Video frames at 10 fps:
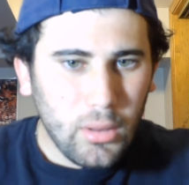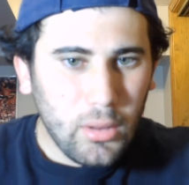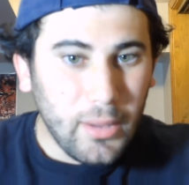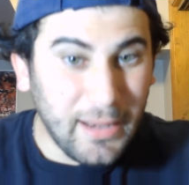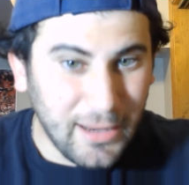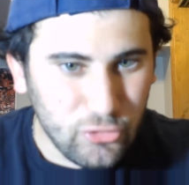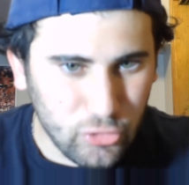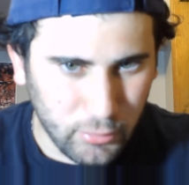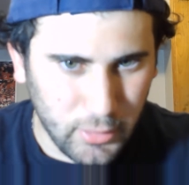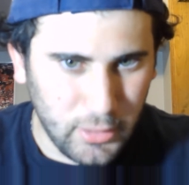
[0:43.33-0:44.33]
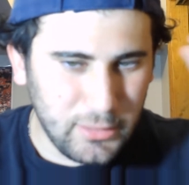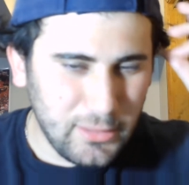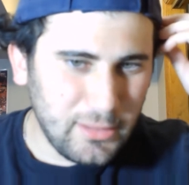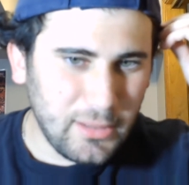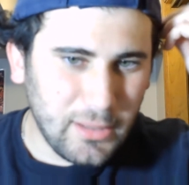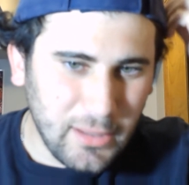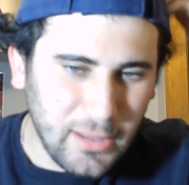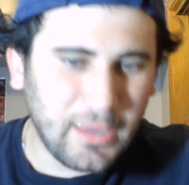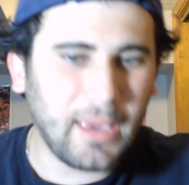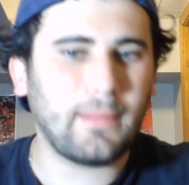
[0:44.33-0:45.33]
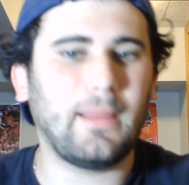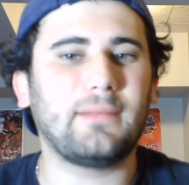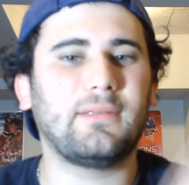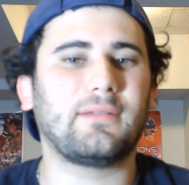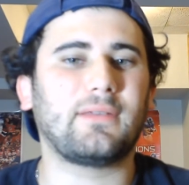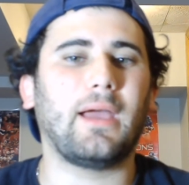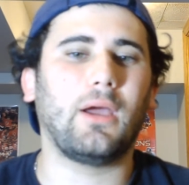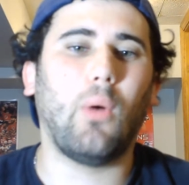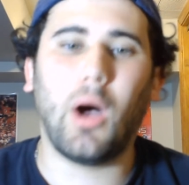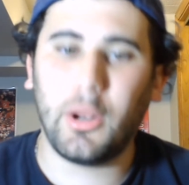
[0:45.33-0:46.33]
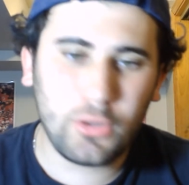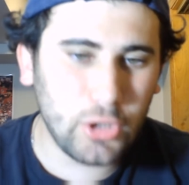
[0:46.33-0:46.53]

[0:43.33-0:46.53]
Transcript: injury, you can't let this guy go on.